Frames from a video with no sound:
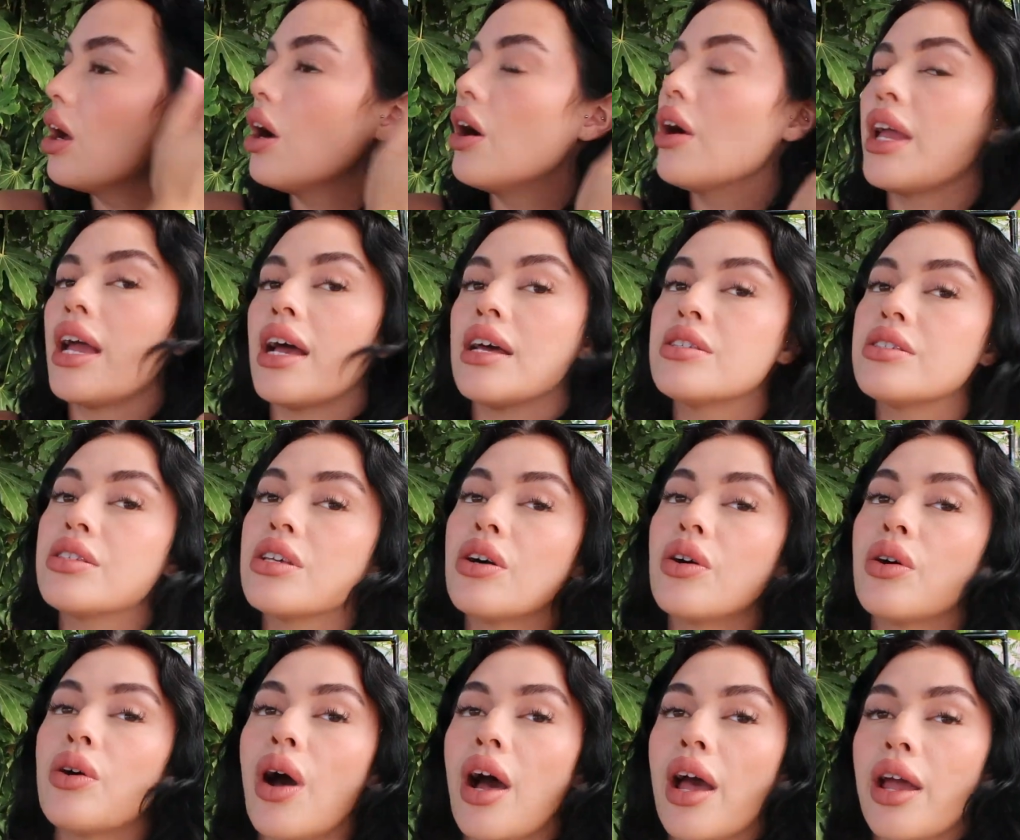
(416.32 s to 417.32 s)
Oh yeah,
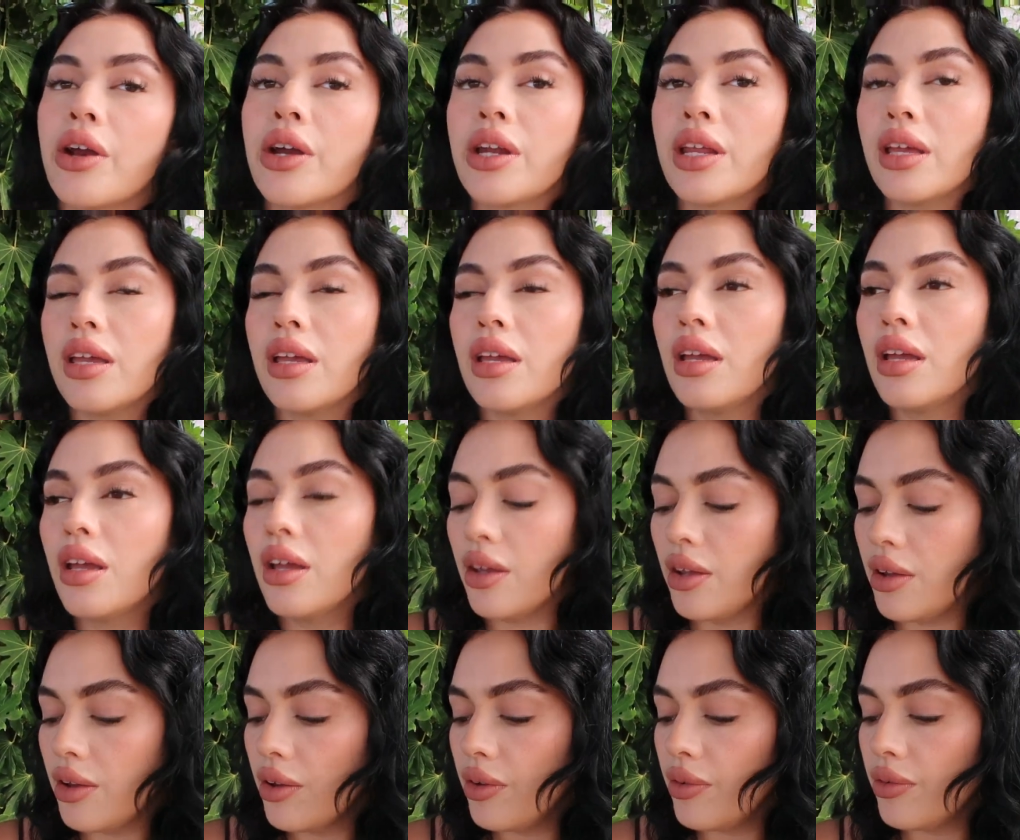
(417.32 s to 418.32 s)
so I already
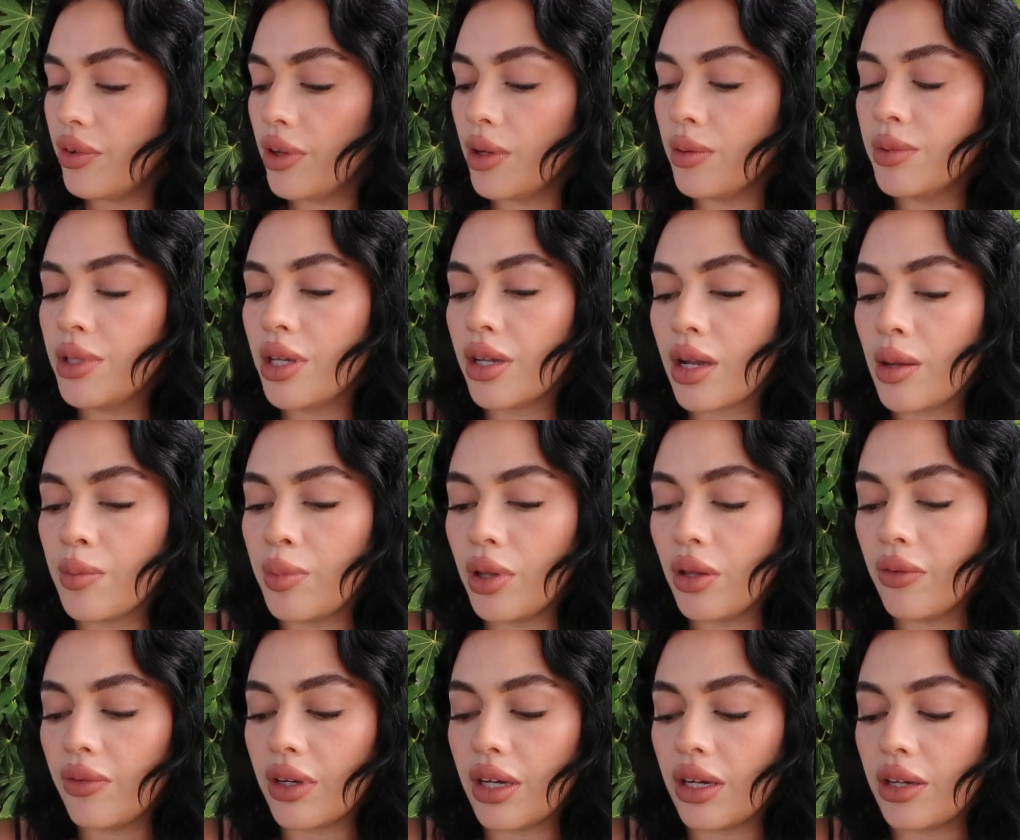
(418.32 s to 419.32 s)
filmed a couple
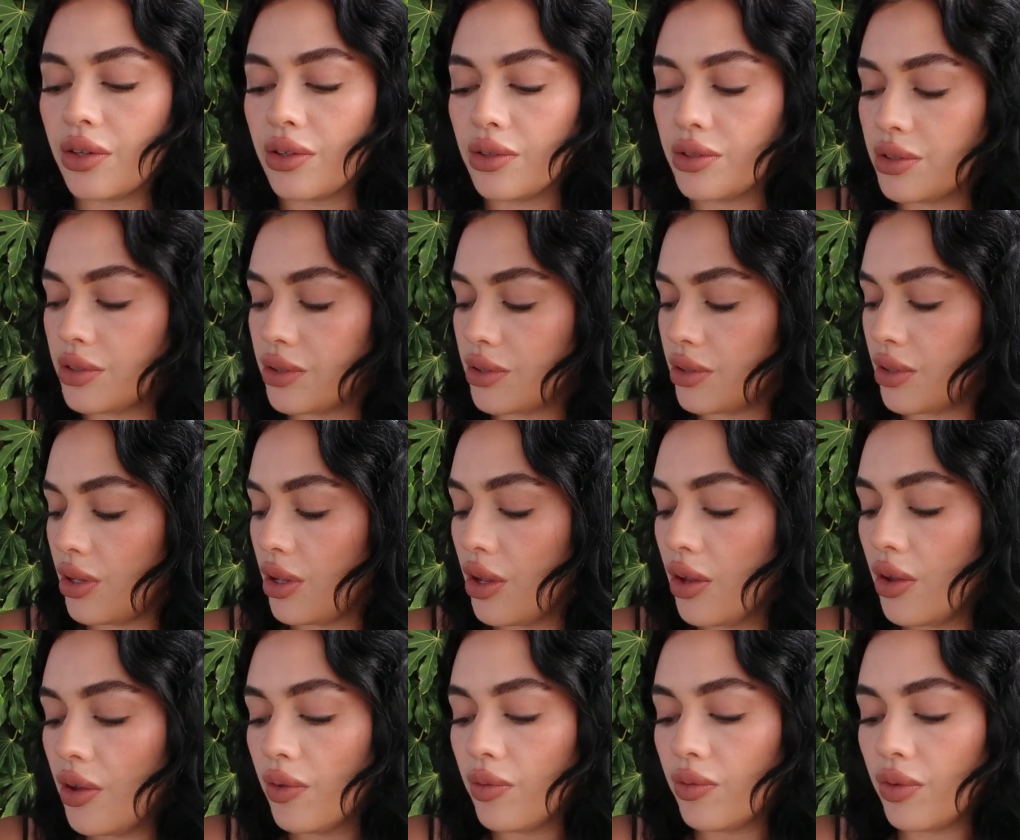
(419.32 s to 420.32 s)
of videos
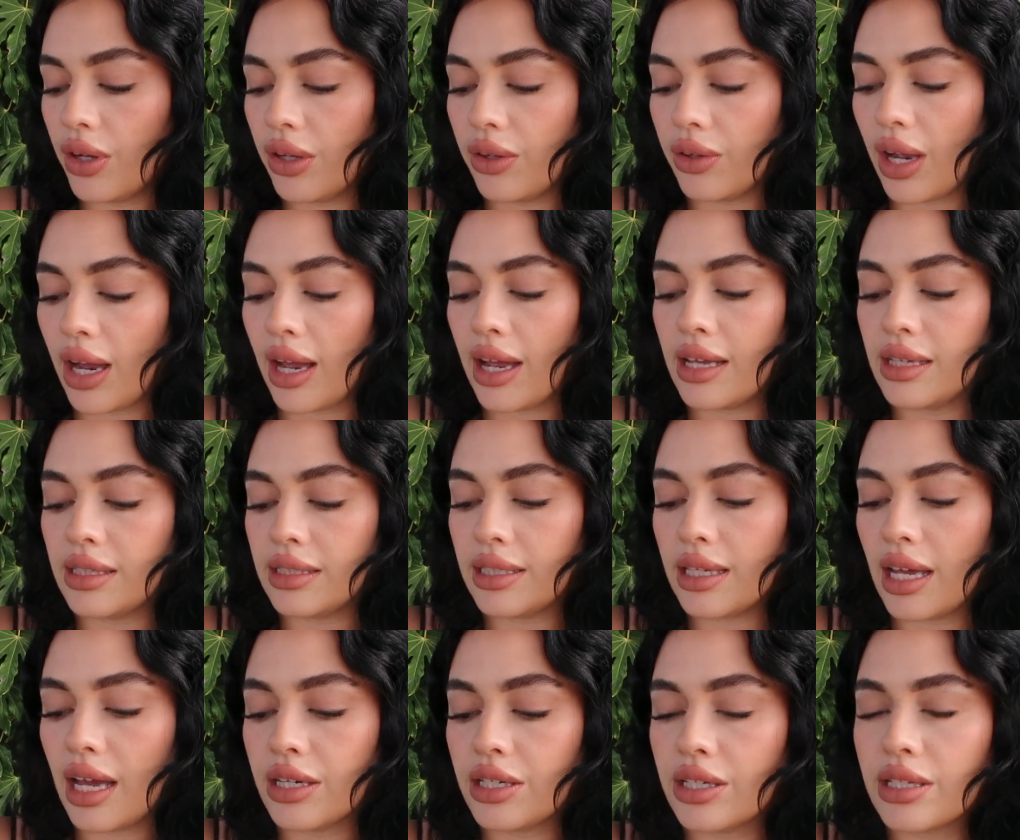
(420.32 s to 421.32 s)
for you guys.
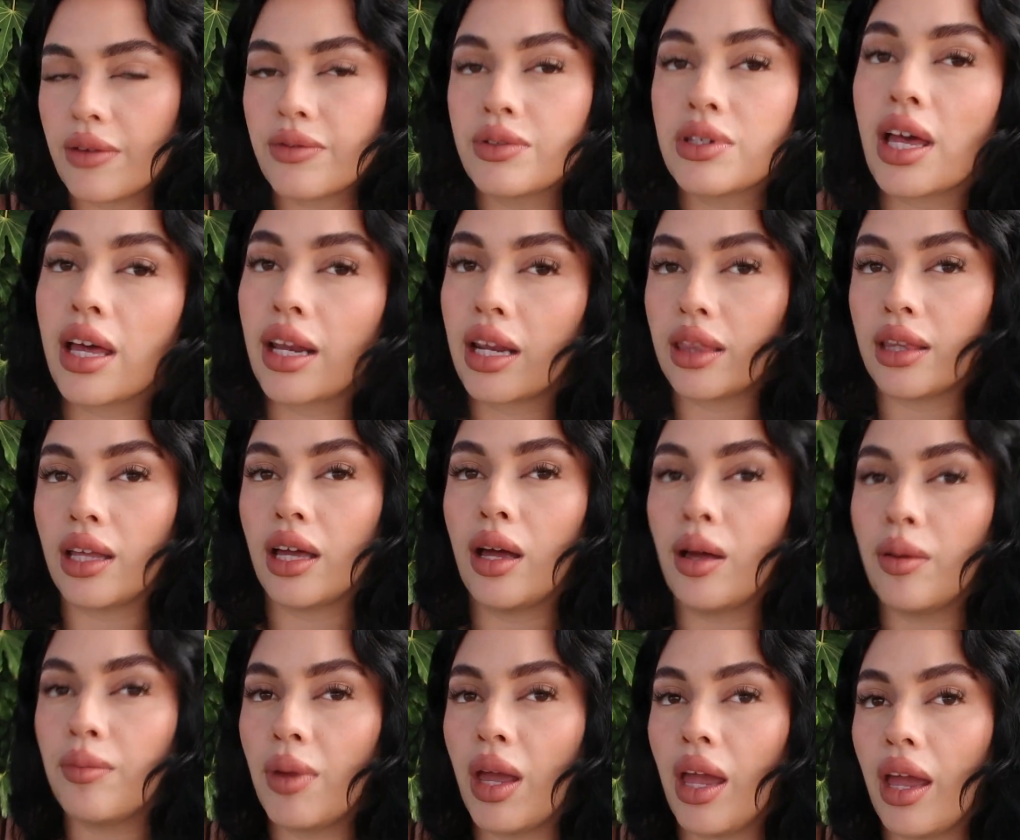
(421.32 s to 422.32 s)
I just have to edit
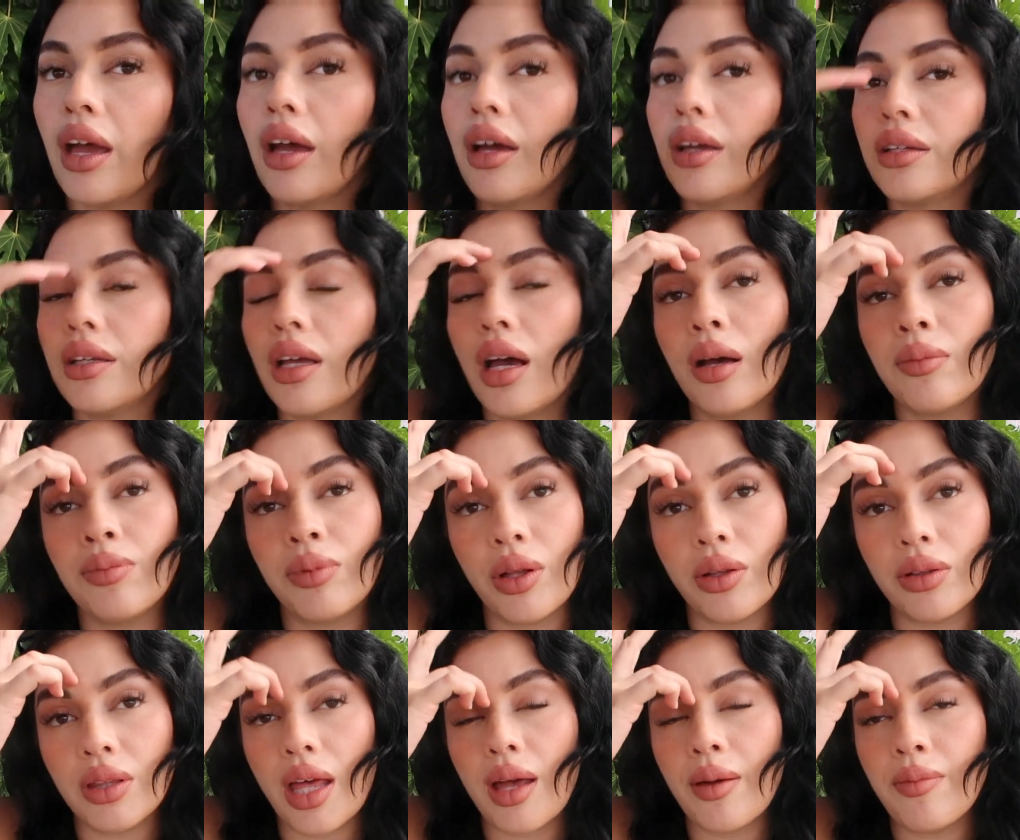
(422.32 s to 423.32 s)
them and
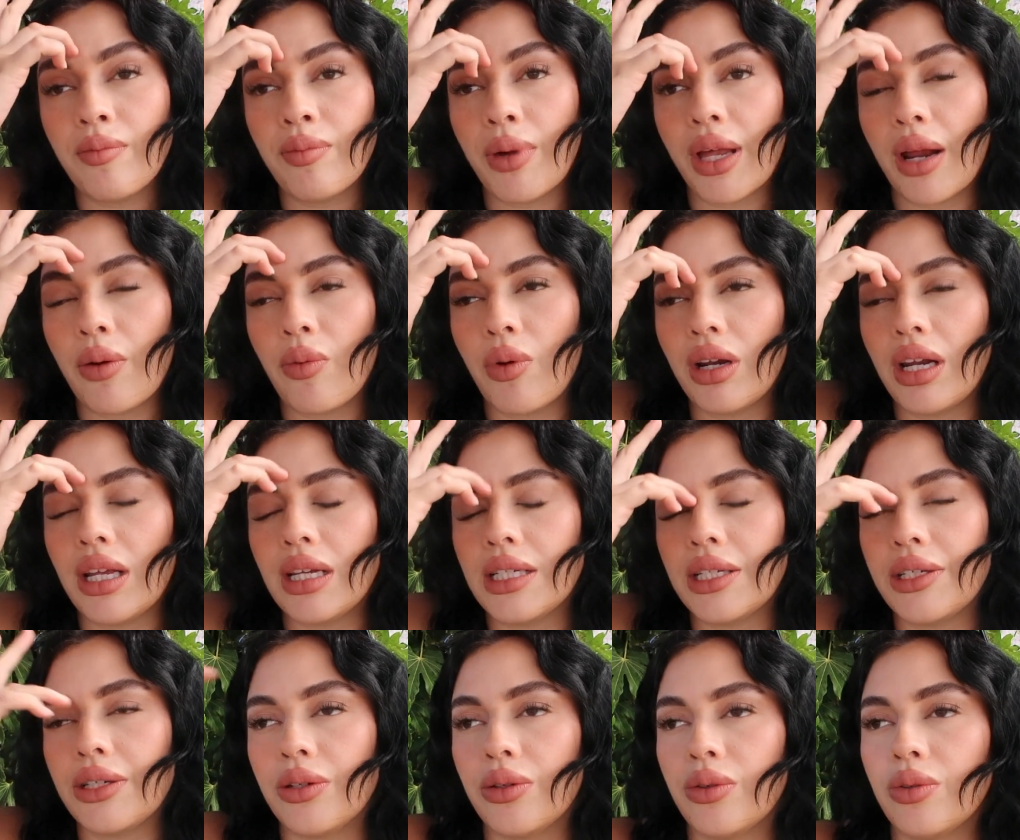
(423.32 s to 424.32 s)
upload them, but I wanted
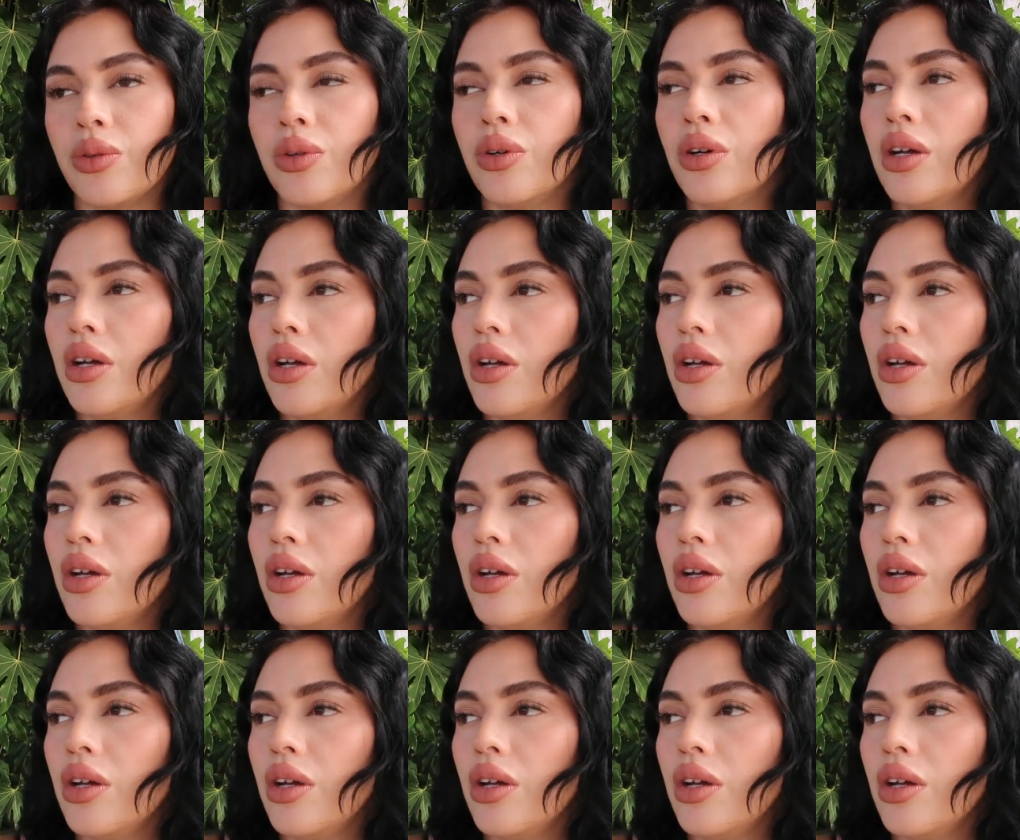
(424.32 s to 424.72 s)
to